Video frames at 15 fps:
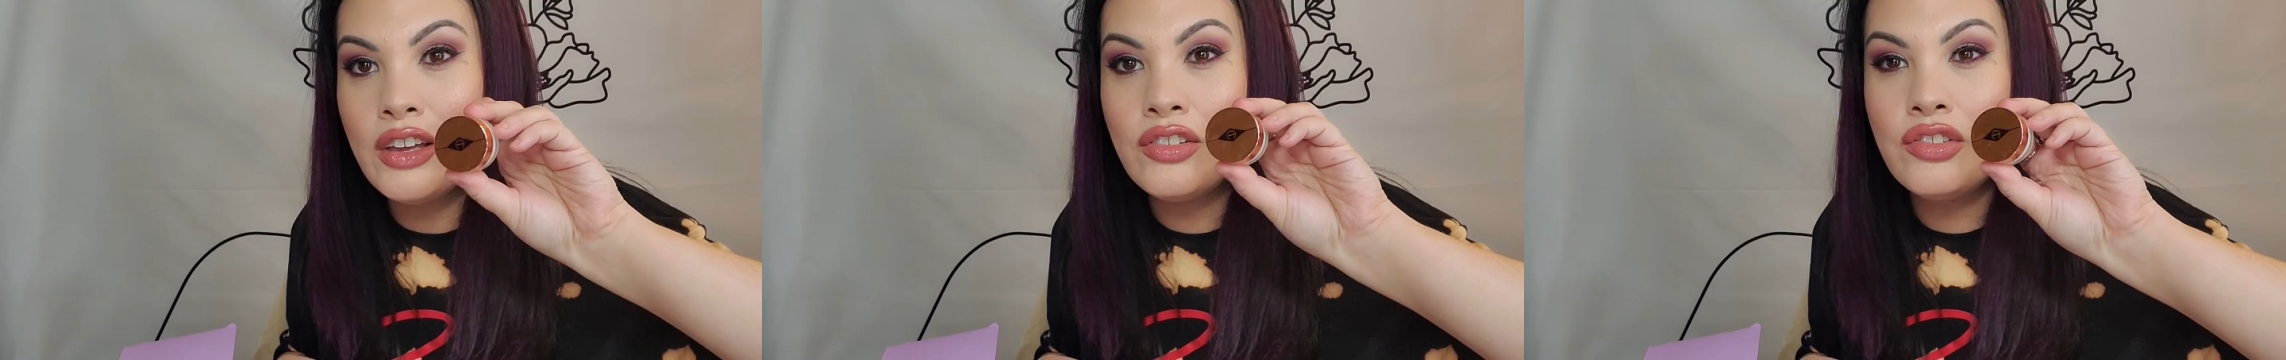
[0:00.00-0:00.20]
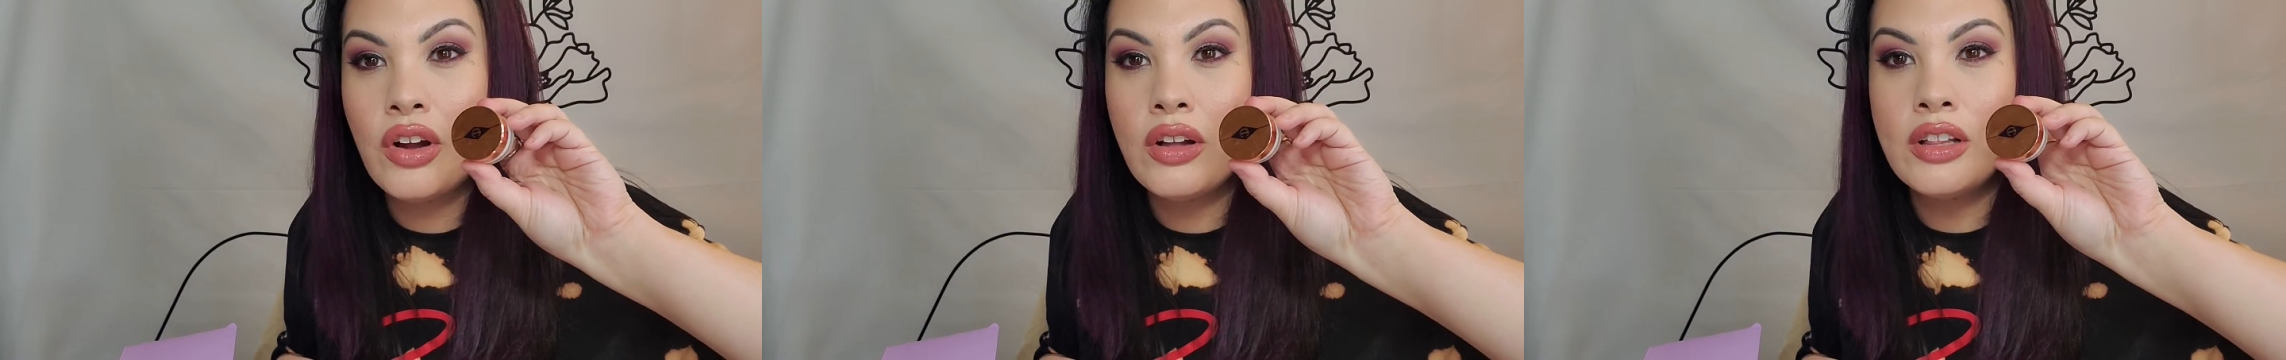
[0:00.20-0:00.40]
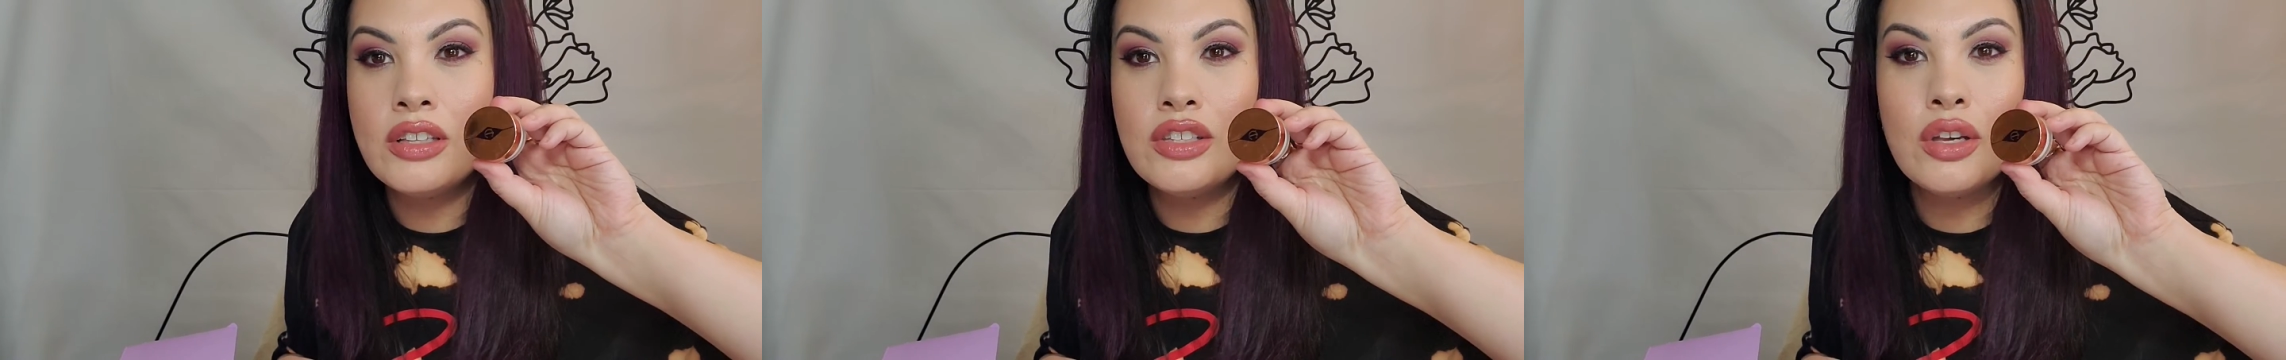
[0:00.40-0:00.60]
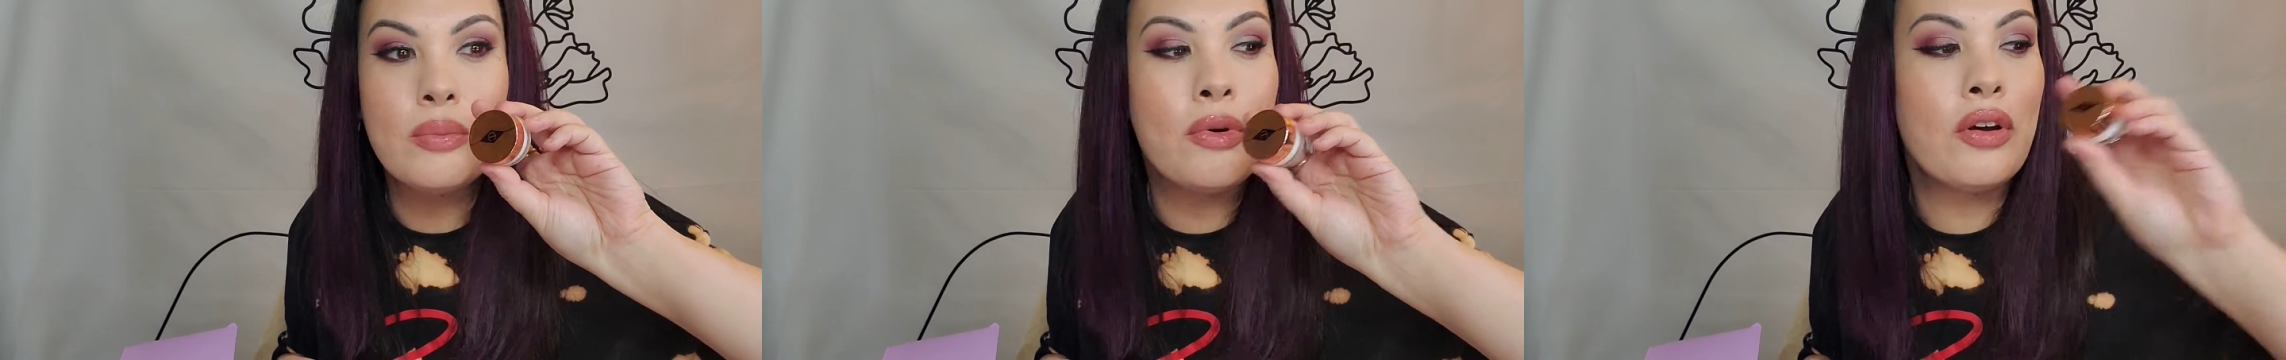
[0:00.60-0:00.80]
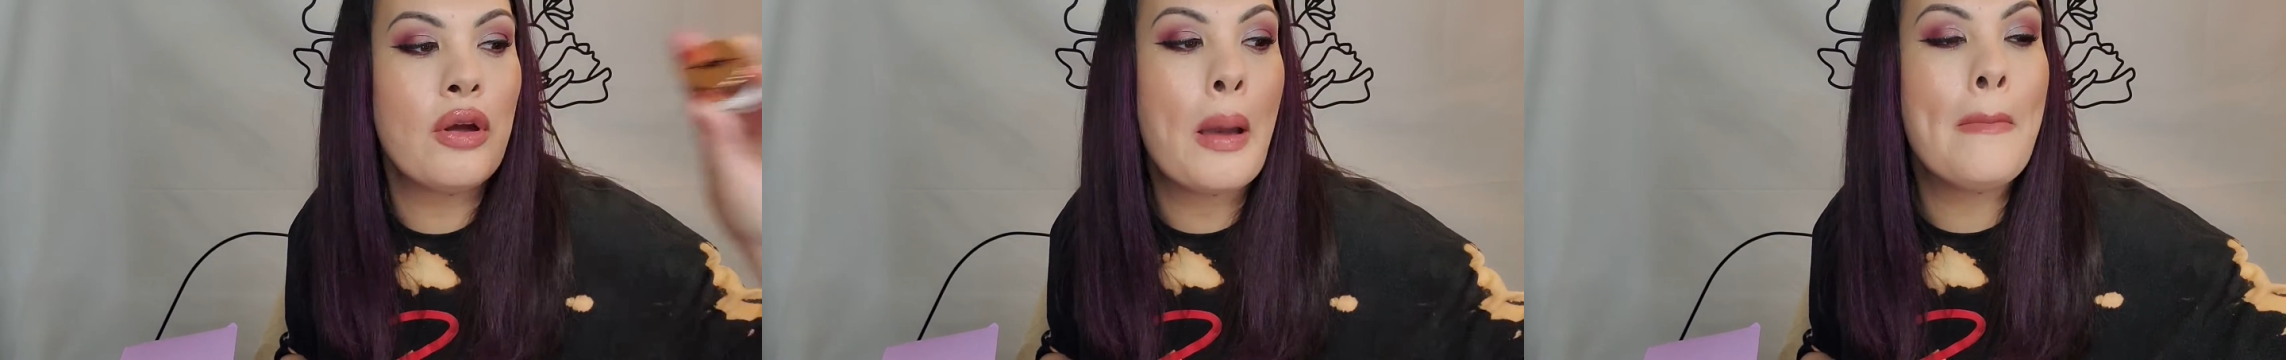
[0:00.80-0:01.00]
as Charlotte
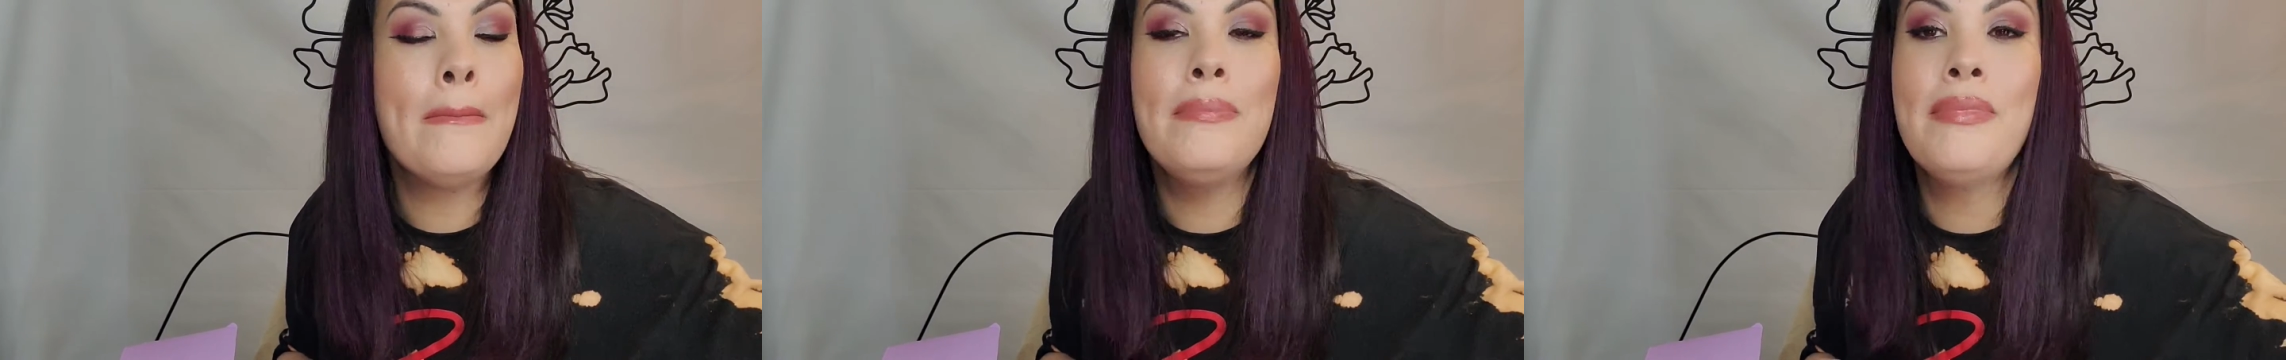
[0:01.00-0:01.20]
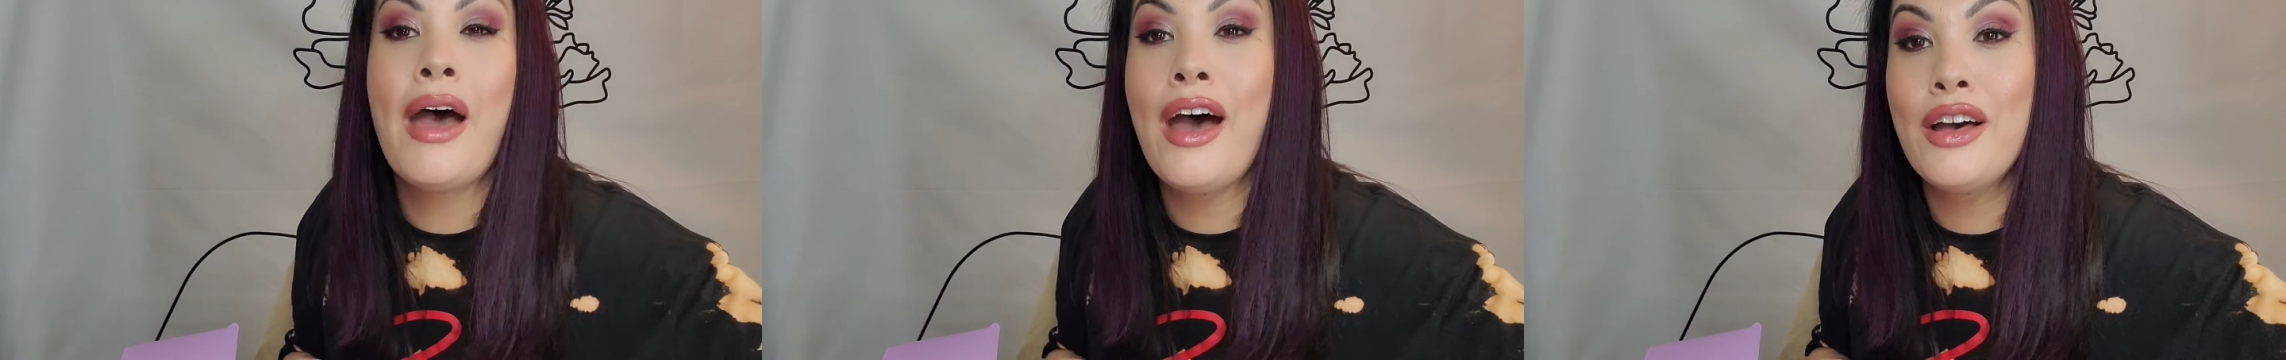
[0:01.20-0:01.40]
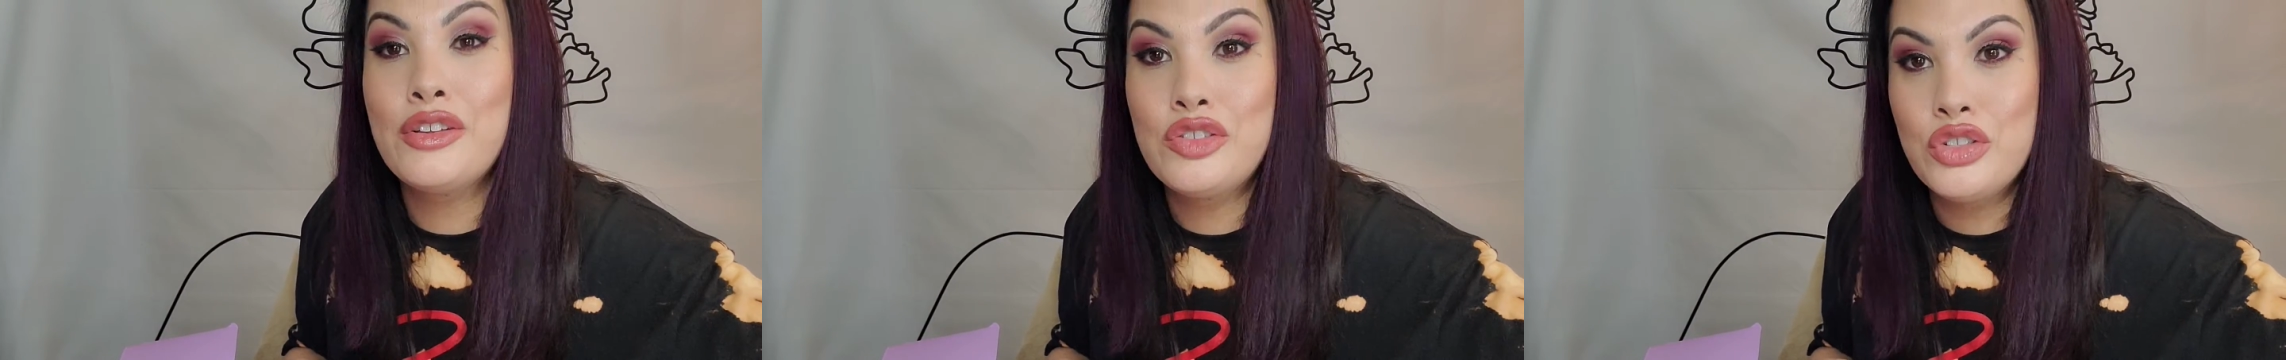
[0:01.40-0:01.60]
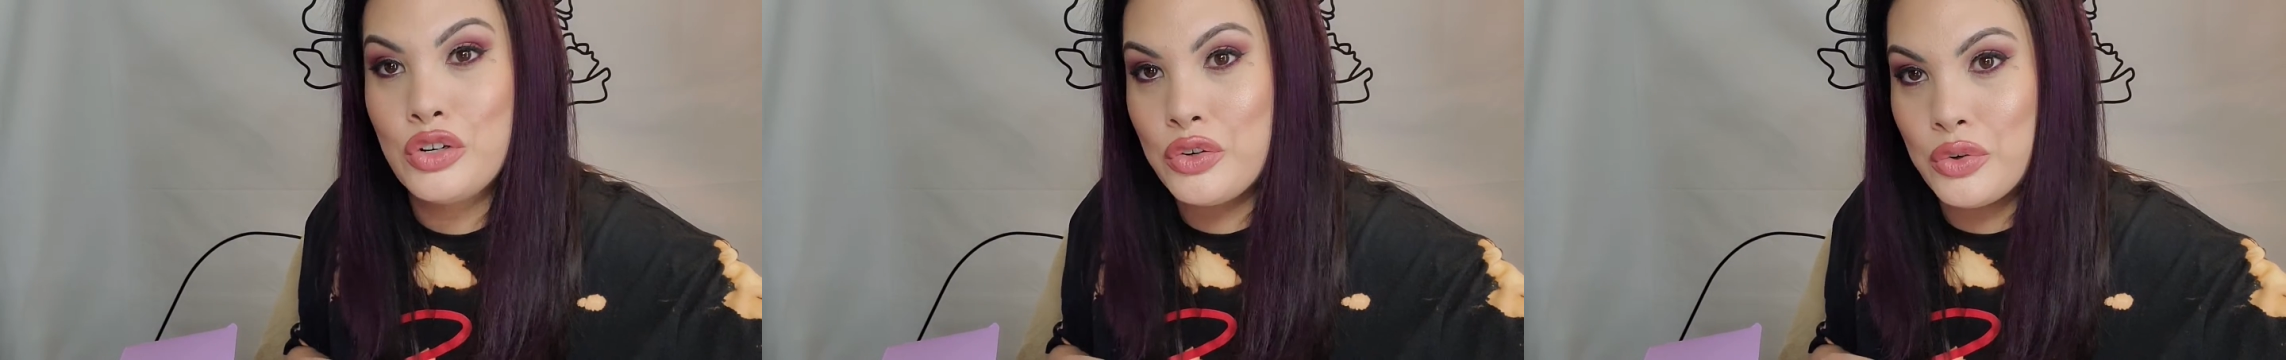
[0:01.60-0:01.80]
Tilbury Magic